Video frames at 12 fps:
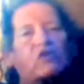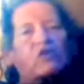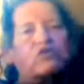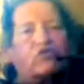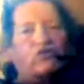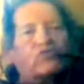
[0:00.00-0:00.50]

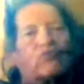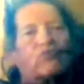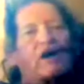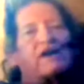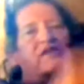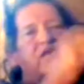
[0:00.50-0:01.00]
to do
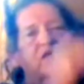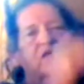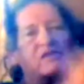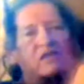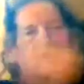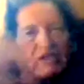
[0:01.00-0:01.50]
right
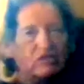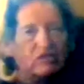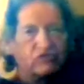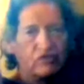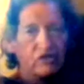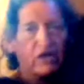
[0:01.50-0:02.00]
is
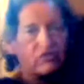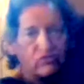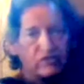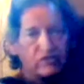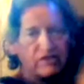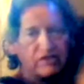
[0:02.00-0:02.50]
to not do
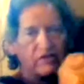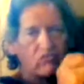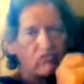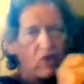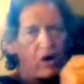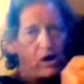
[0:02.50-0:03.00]
anything
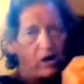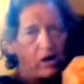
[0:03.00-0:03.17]
wrong.